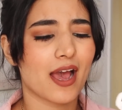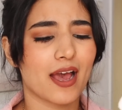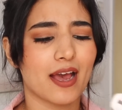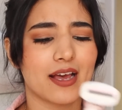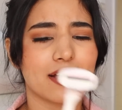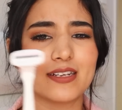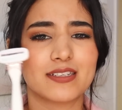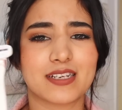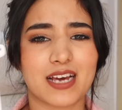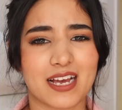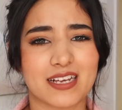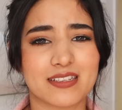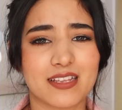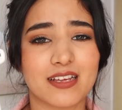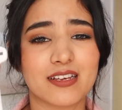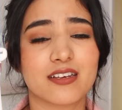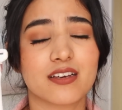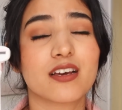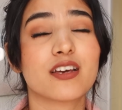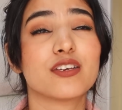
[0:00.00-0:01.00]
and I
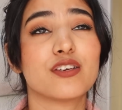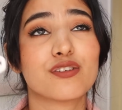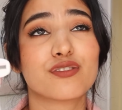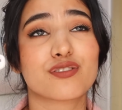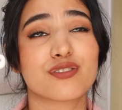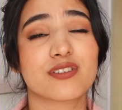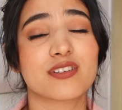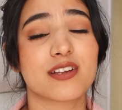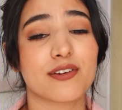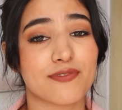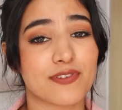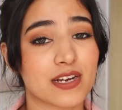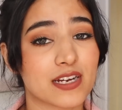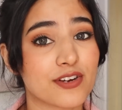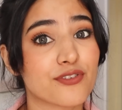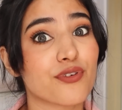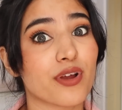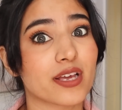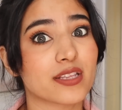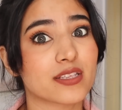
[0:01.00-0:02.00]
think you should
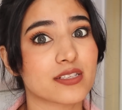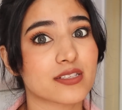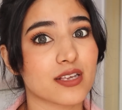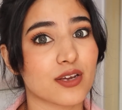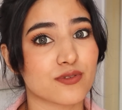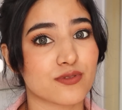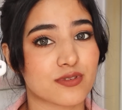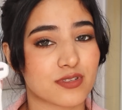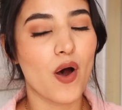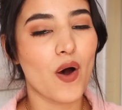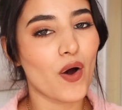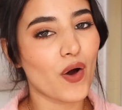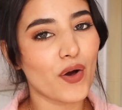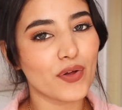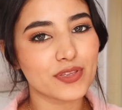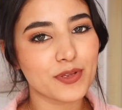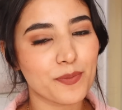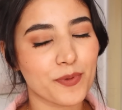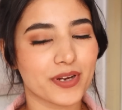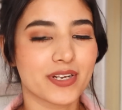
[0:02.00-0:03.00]
definitely try this out.
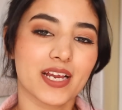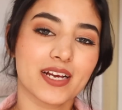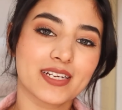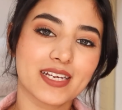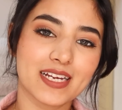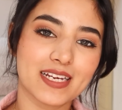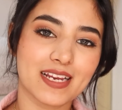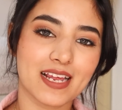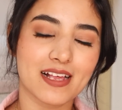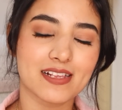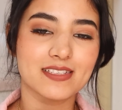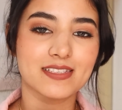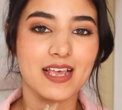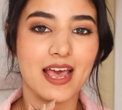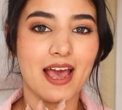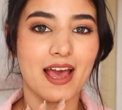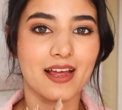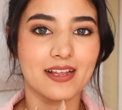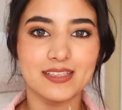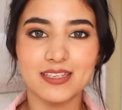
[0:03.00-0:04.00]
All the product details
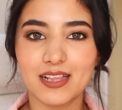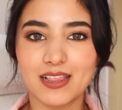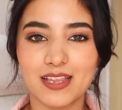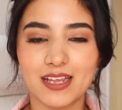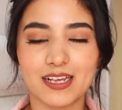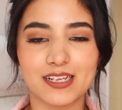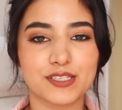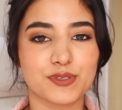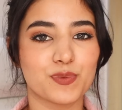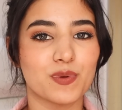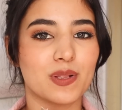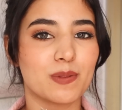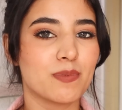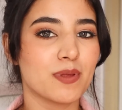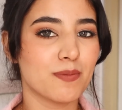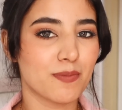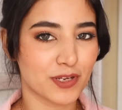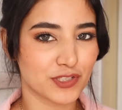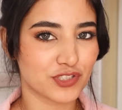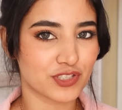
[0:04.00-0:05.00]
and the links will
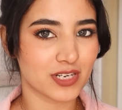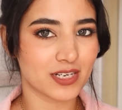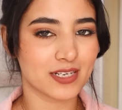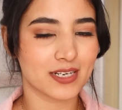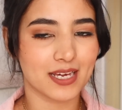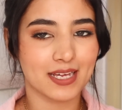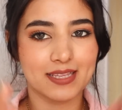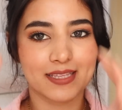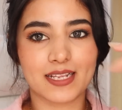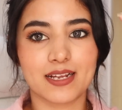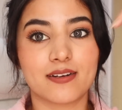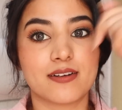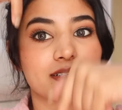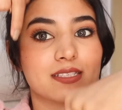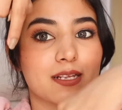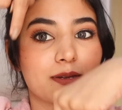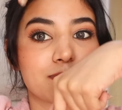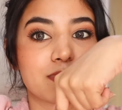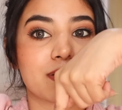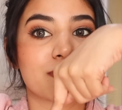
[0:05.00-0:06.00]
be mentioned in the
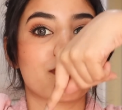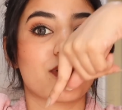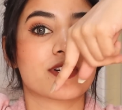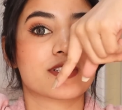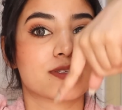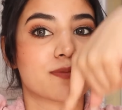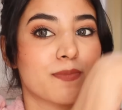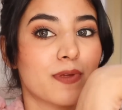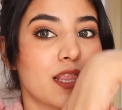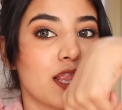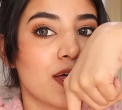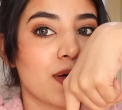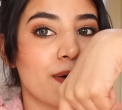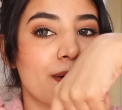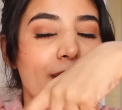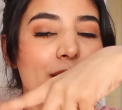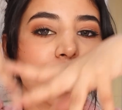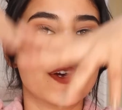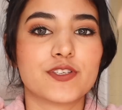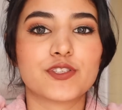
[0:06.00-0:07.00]
description box
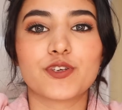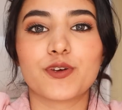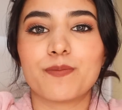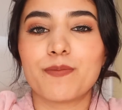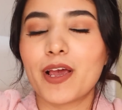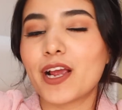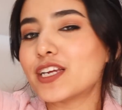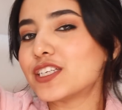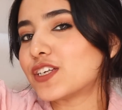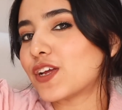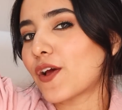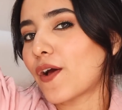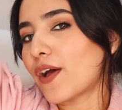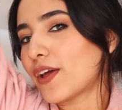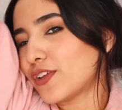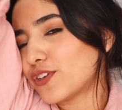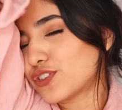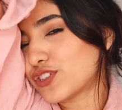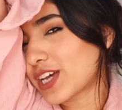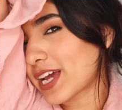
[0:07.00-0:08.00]
below, so make sure you